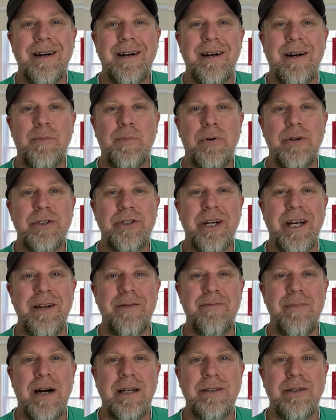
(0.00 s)
I
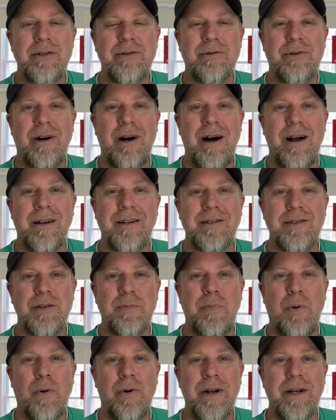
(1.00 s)
appreciate my sister Holly
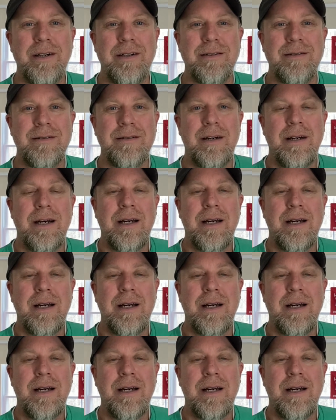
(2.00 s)
supporting us.